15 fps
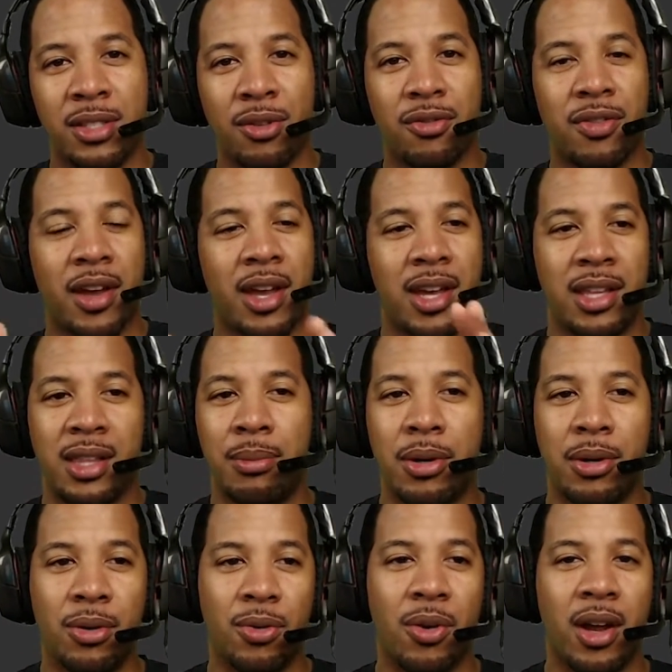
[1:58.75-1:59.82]
You'll find the
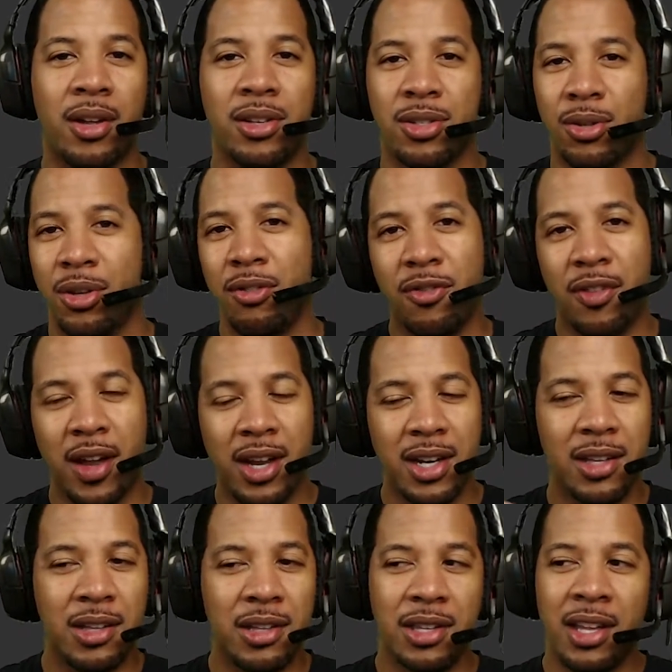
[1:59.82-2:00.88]
middle ground. So you'll find
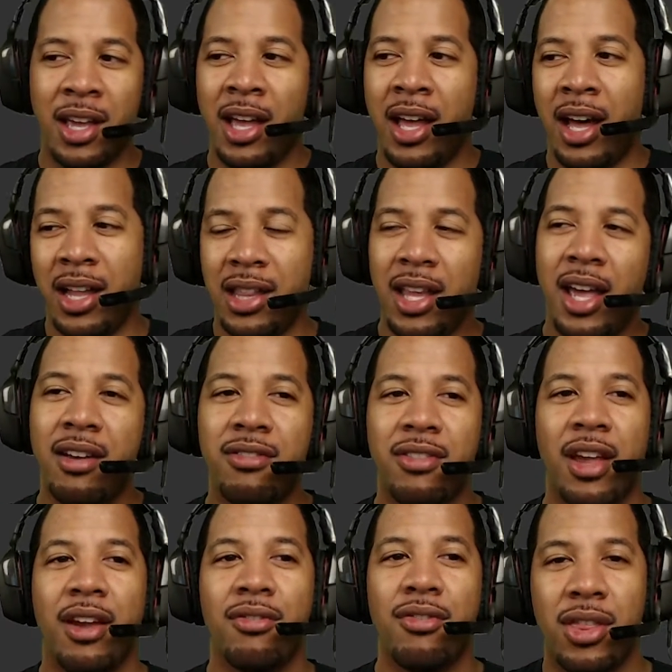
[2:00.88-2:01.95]
a lot of
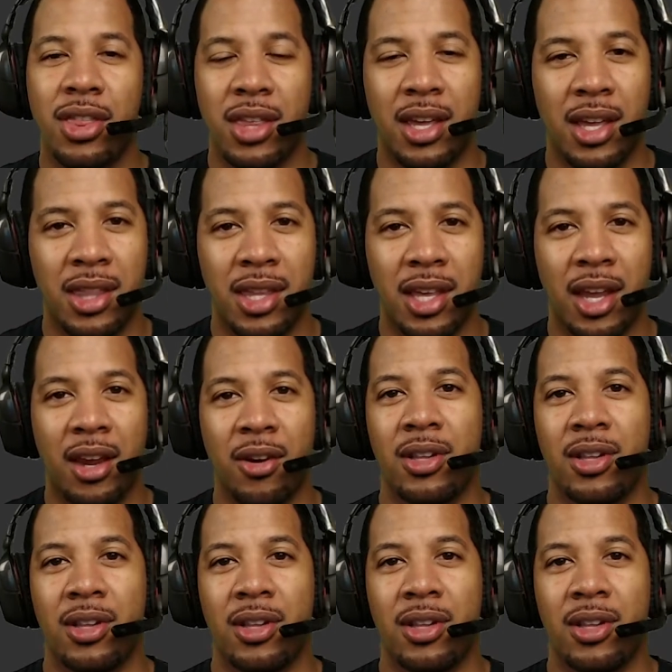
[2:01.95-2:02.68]
everything in there,